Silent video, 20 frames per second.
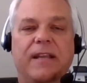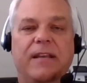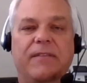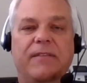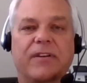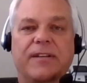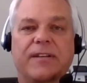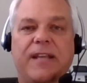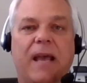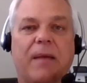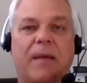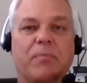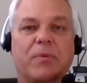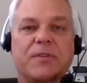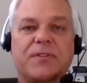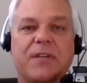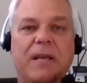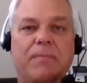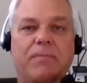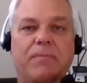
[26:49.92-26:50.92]
Even
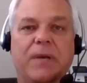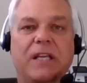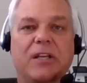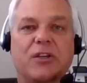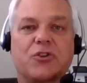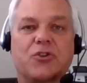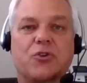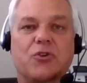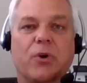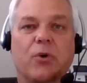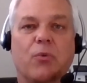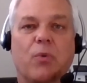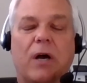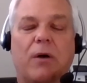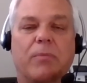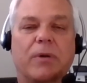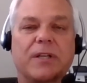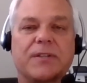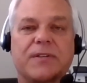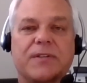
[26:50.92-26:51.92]
Tampa-St. Pete is doing
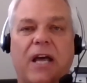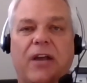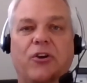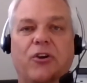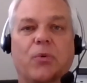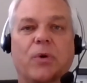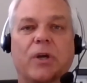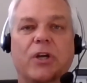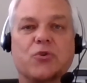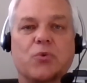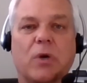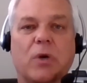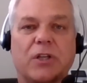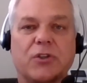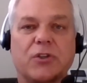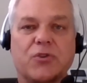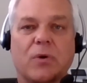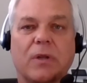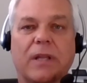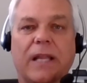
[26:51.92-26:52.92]
well, but it's not doing as well
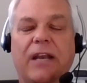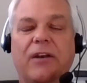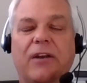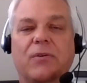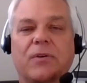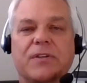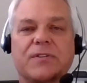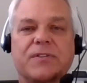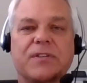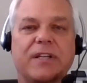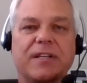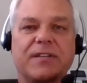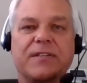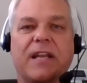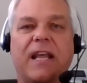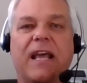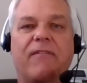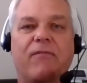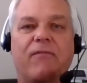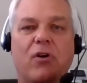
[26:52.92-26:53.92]
as Orlando, because it
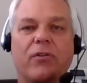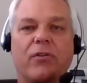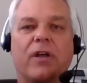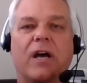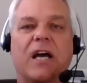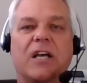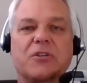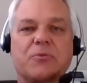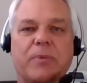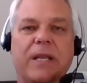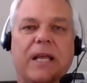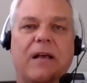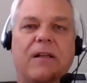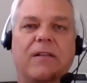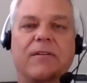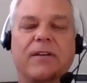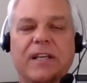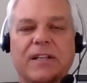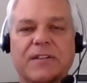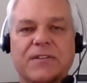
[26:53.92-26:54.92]
doesn't have all the
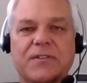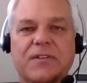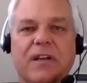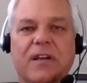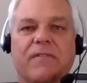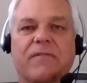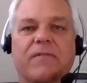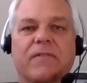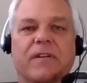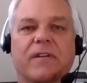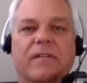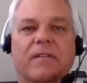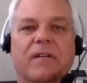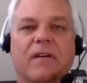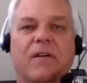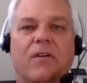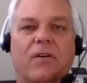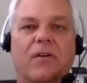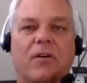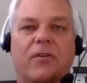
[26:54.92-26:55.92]
hospitality and stuff and
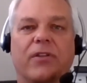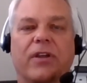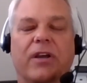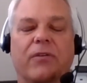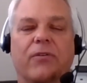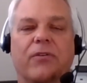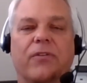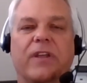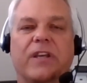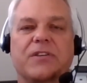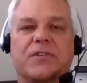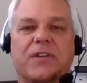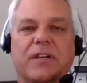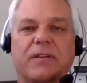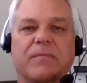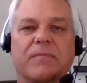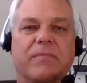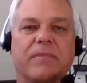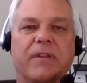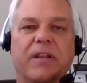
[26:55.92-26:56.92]
all the other things
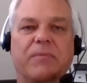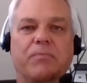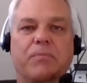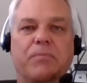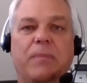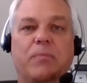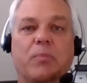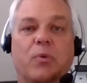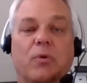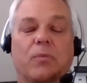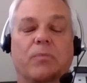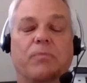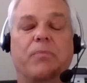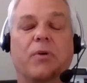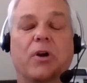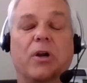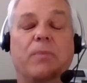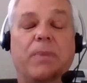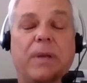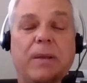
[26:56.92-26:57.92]
that people
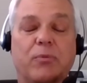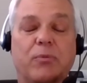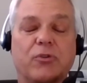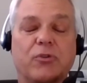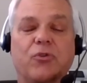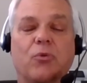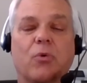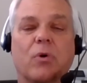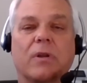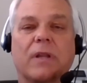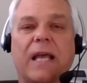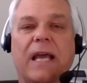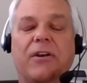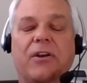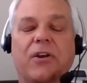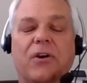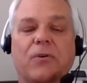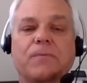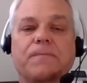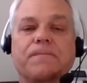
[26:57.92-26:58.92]
bring people to
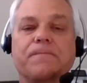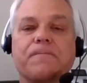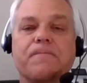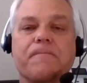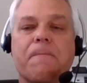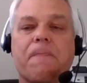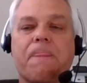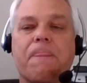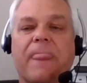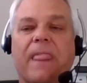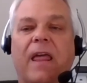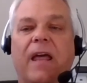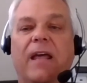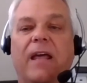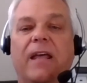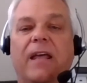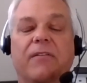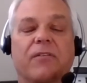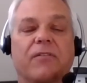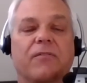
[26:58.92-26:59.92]
Orlando.
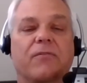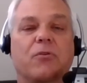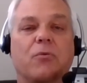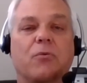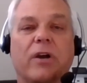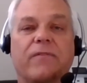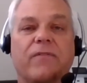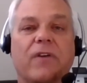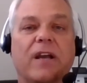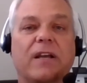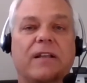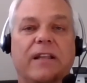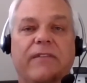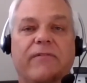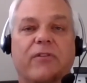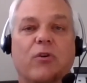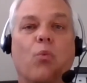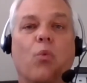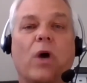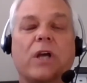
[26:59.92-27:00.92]
Quite frankly,
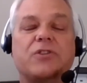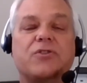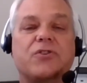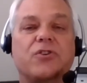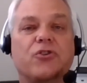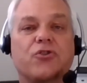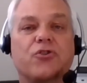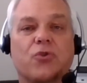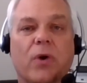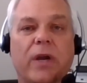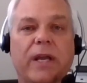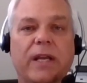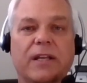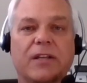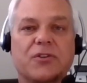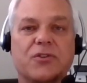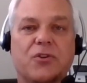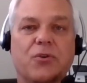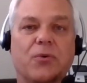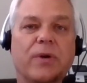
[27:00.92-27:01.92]
even West Detroit
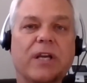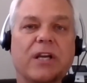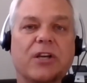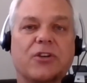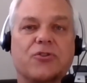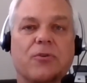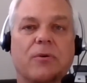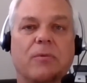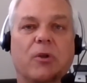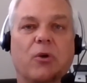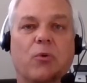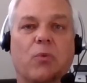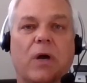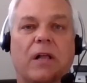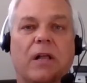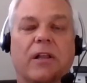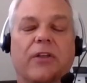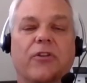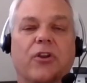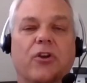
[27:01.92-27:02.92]
is doing extremely
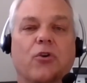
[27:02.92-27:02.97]
well,